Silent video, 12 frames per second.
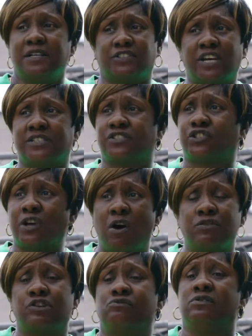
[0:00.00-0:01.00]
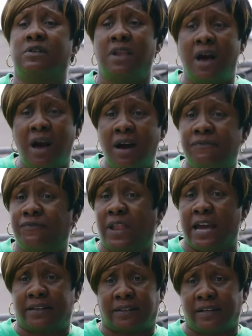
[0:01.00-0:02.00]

just show you love like